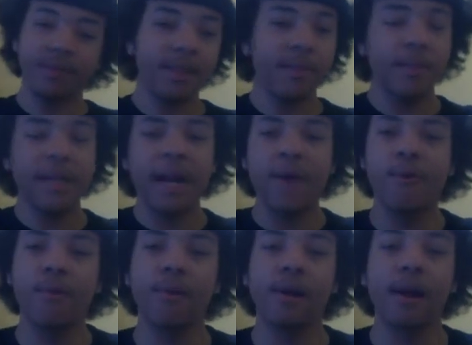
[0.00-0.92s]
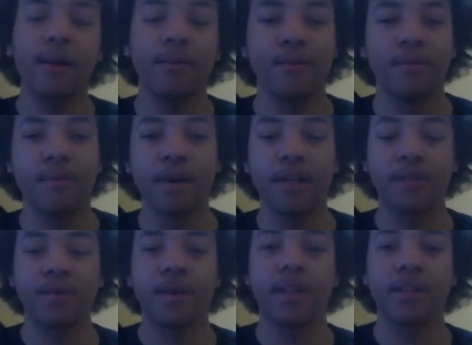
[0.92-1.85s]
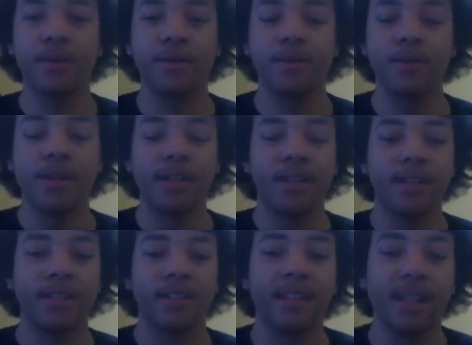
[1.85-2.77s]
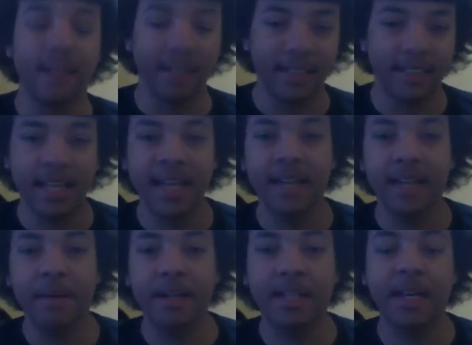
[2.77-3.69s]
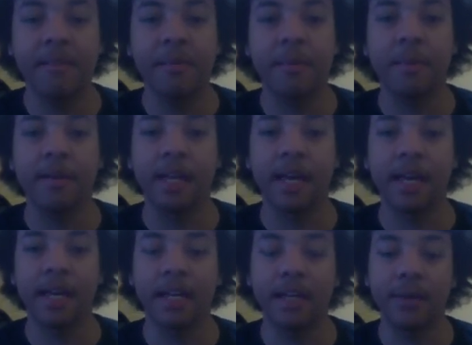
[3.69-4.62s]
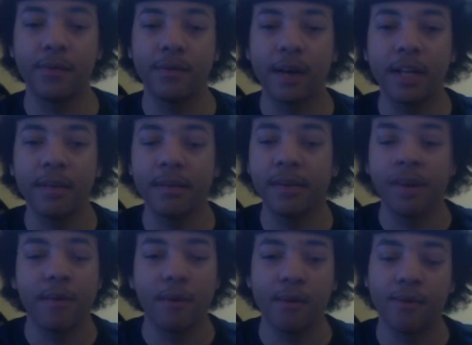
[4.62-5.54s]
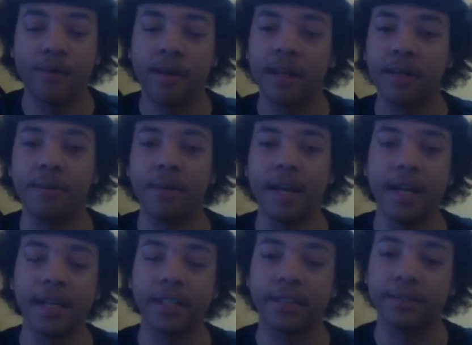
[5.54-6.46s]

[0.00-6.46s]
But I would, I would much rather you literally slide in my DM and be like, "Can you follow me? I won't follow back."